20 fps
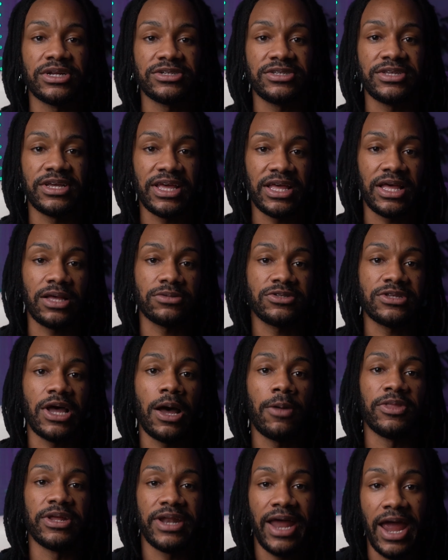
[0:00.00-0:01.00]
to say
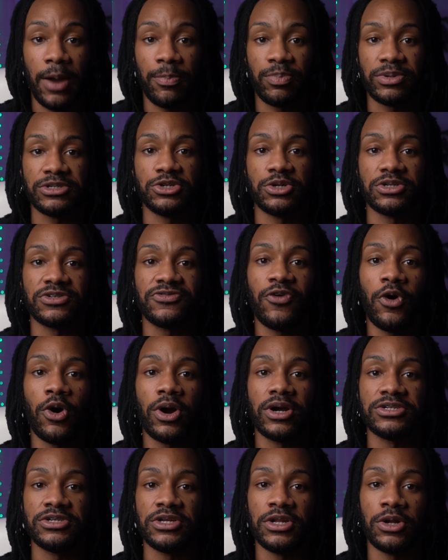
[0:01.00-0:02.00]
f-stop than aperture as
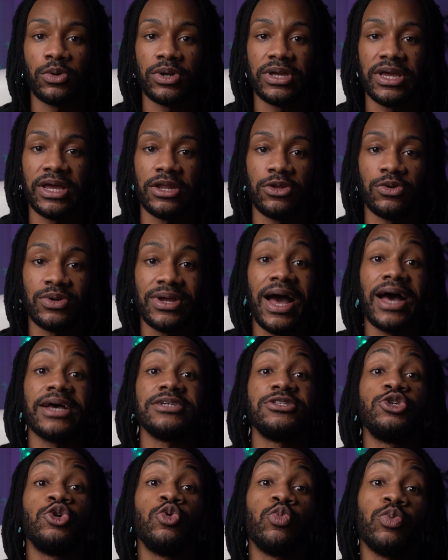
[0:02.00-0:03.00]
far as, getting you guys
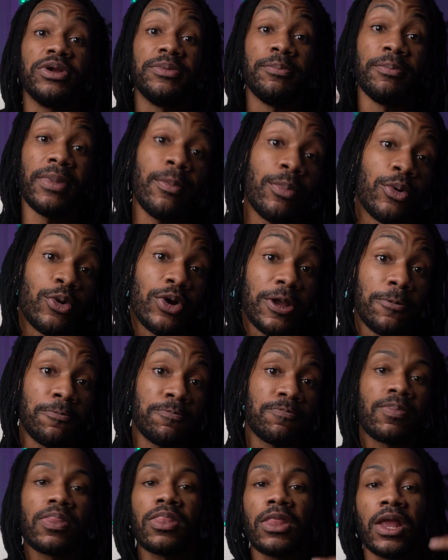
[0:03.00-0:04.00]
to remember
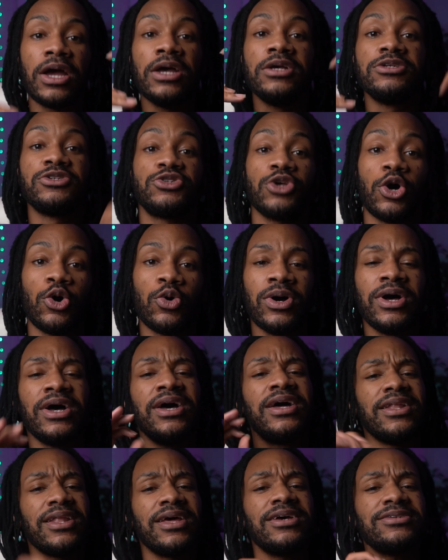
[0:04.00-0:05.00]
it. So
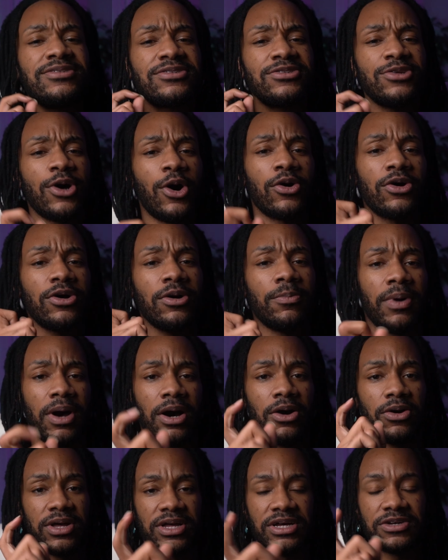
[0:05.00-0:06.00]
let's talk
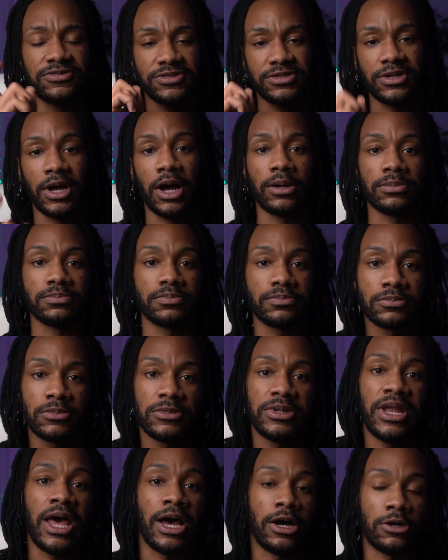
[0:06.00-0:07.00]
about f-stop.
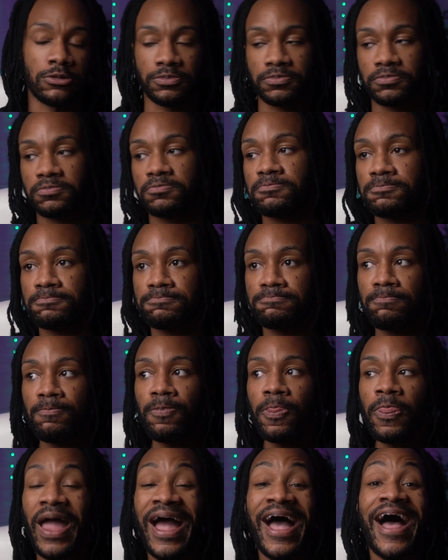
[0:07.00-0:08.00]
Now,
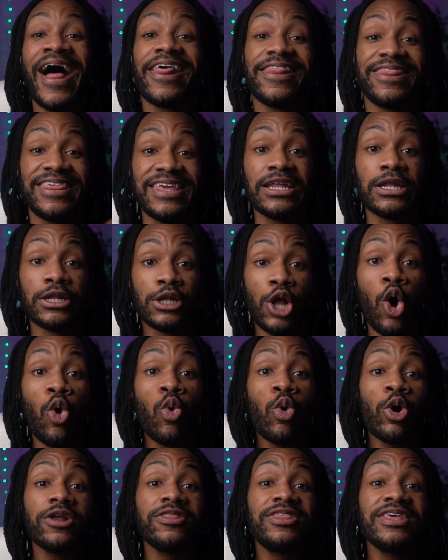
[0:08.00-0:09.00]
the
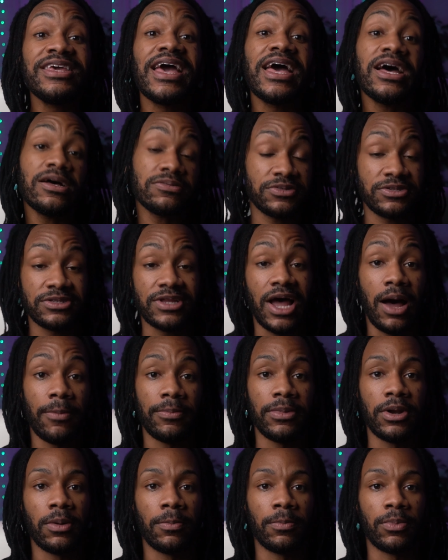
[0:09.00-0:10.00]
lower the f-stop
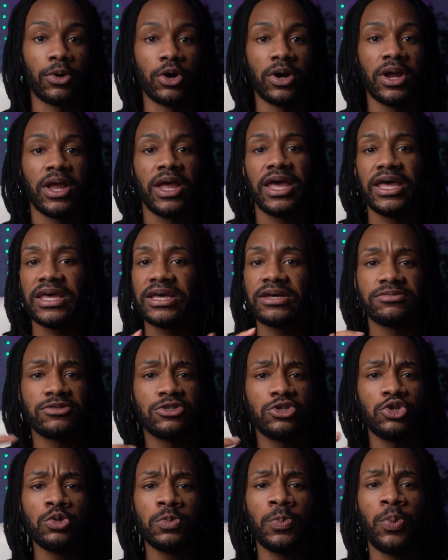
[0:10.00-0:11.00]
number,
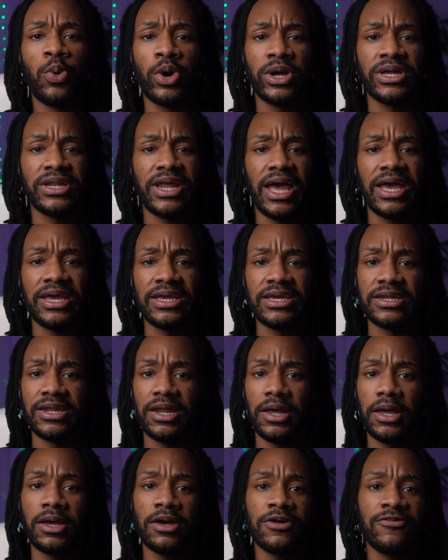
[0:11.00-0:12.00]

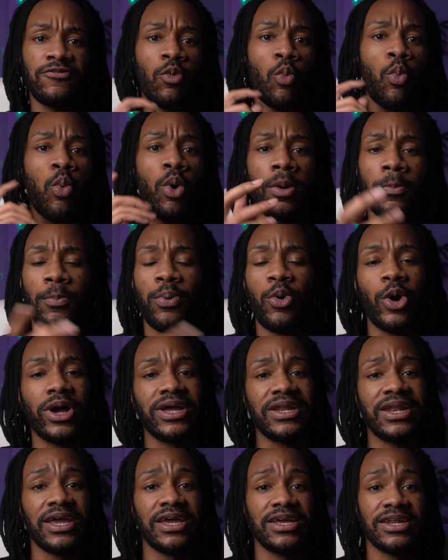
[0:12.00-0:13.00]
f2.8,
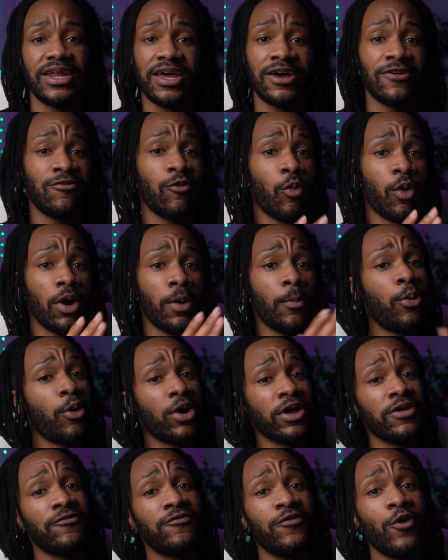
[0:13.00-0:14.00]
f1.8,
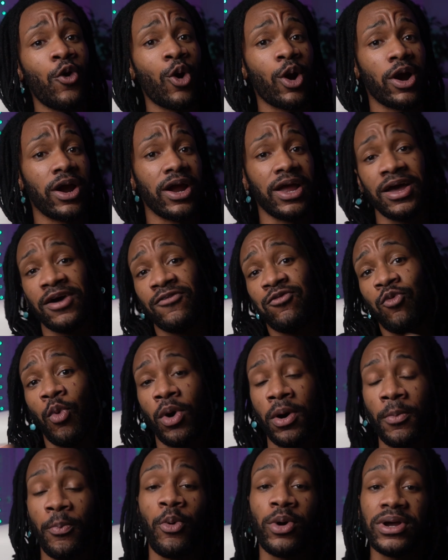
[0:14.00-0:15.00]
f1.4,
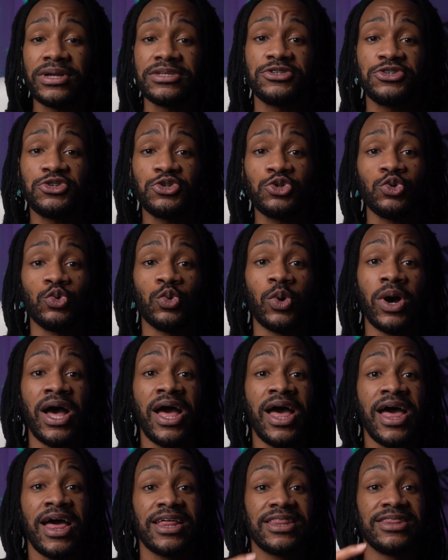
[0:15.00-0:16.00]
f1.2,
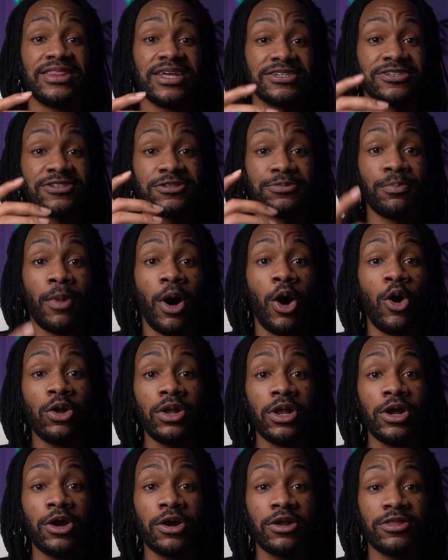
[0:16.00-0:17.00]
the
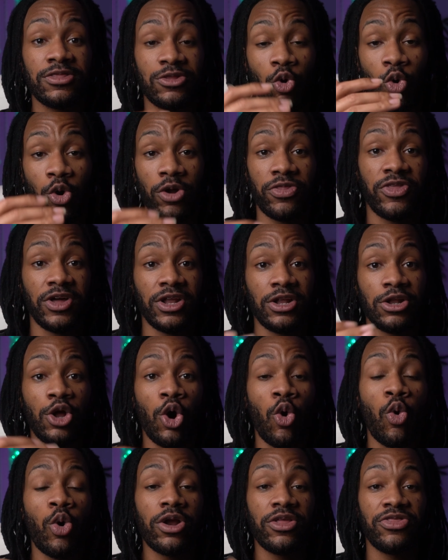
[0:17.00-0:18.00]
smaller or the
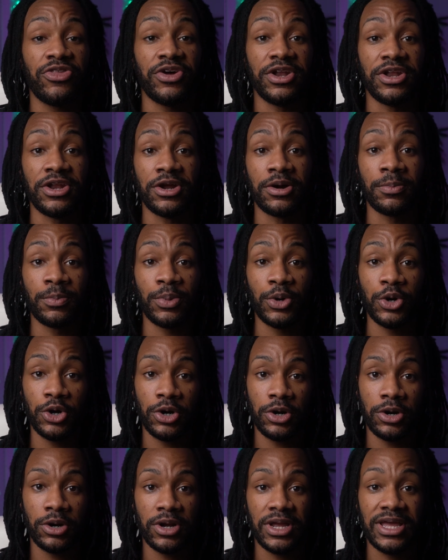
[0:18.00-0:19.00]
lower the
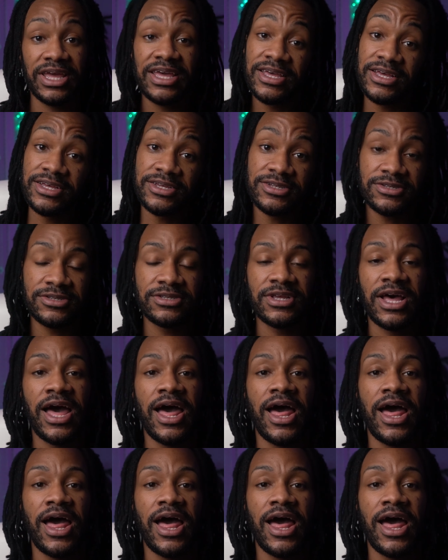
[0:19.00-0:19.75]
number is,